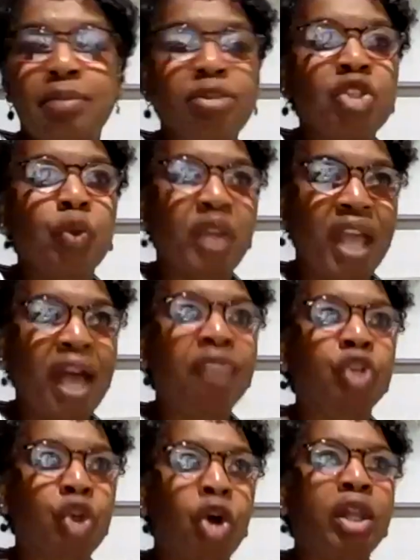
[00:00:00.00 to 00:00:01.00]
so we have to
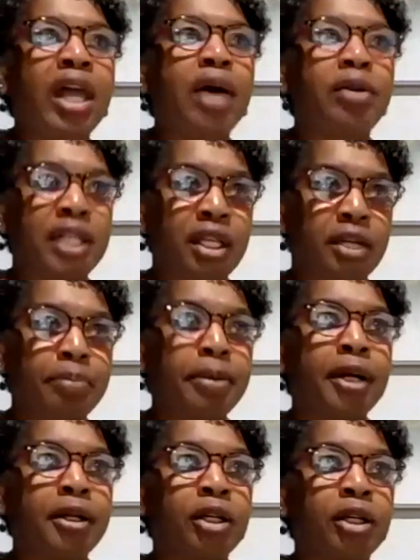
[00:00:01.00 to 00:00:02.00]
call out and get a
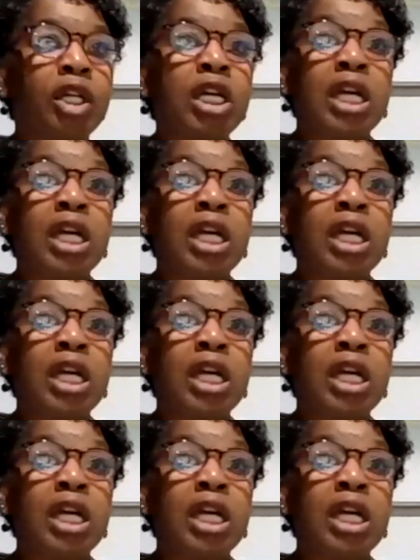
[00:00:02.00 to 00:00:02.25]
partner.